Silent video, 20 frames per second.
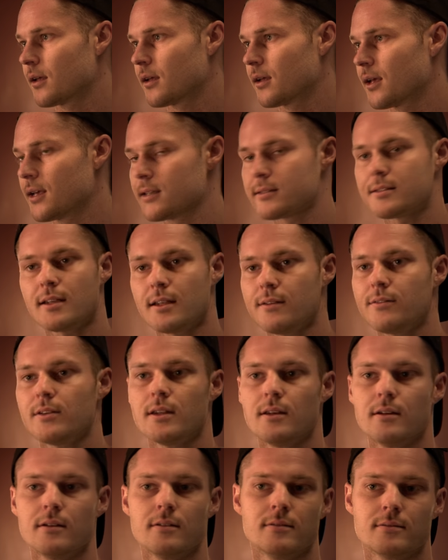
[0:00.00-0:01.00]
Is it even
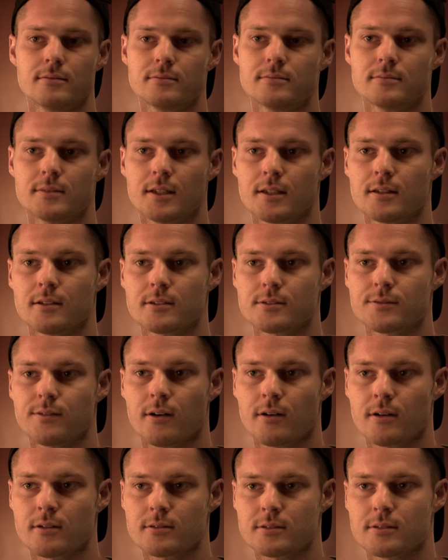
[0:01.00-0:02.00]
you in those
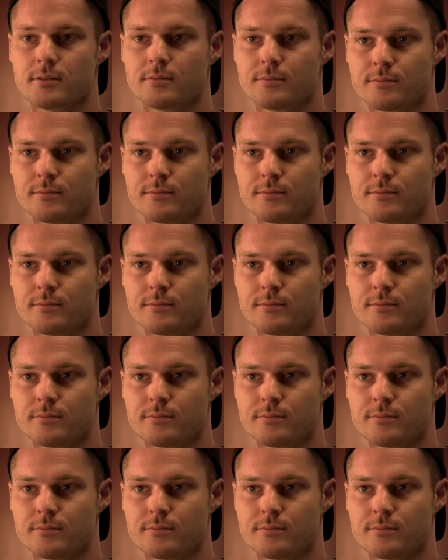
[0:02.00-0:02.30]
photos?